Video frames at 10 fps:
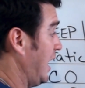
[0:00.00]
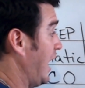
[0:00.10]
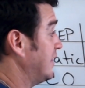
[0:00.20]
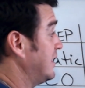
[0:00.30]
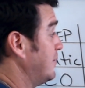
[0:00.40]

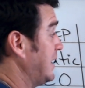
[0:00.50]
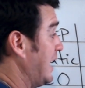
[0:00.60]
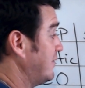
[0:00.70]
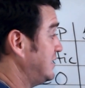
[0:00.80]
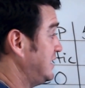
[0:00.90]
And then we
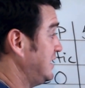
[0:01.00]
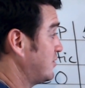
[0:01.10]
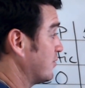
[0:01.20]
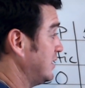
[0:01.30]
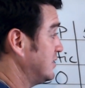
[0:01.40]
have a
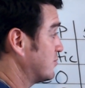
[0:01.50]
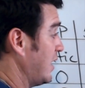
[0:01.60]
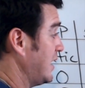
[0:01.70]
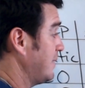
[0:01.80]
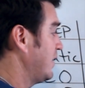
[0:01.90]
decrease,
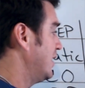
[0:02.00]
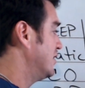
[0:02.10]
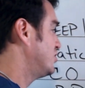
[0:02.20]
right?